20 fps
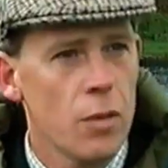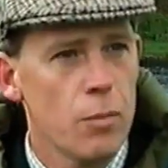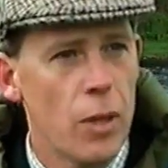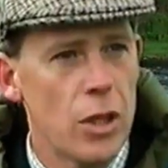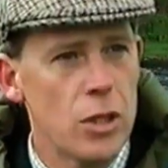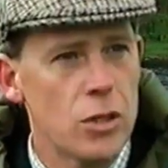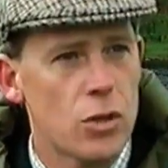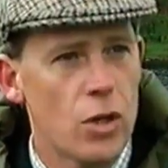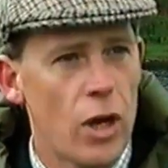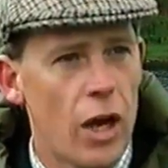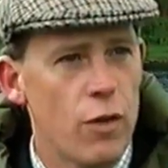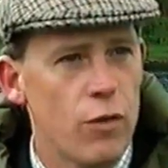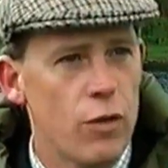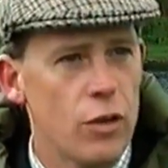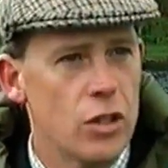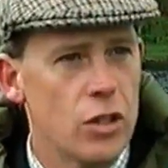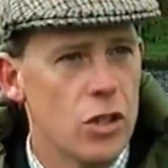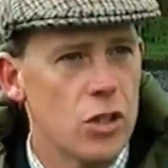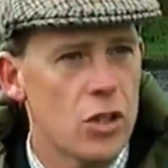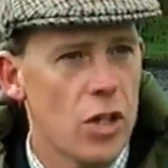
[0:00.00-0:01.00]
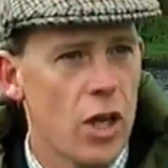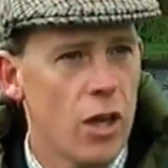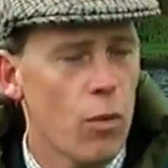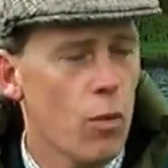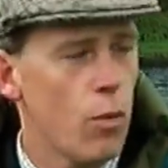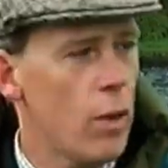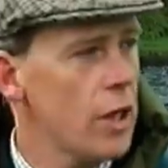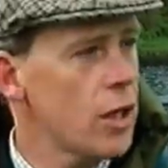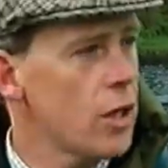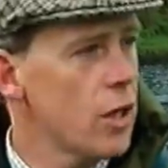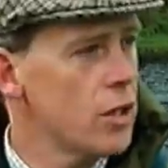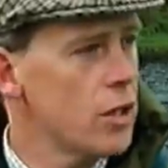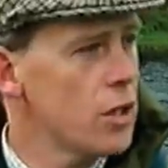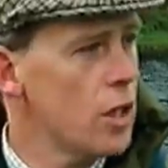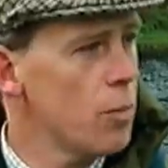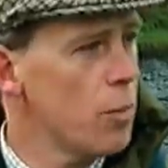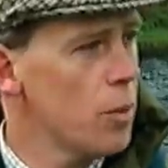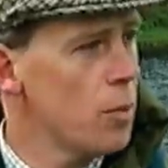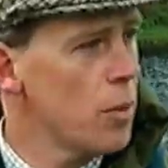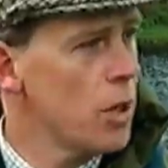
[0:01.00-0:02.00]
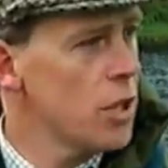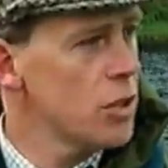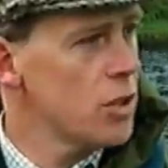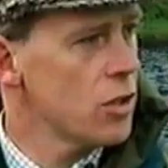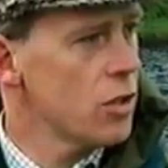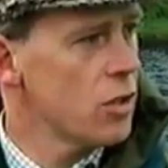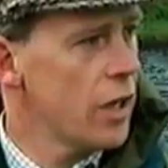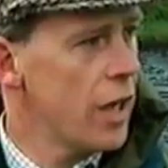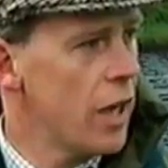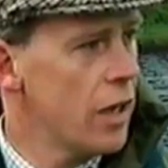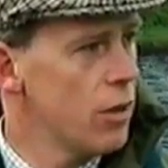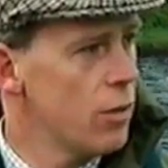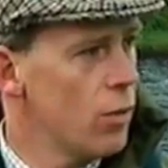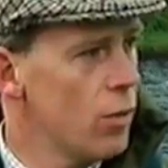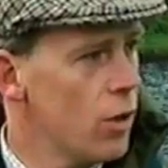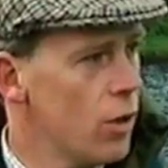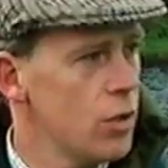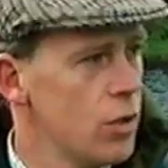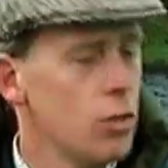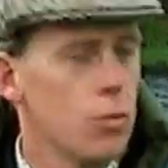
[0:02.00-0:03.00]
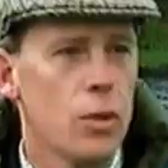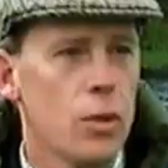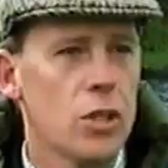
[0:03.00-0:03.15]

Most trout fishers say, well, why can't I bring my single-handed rod?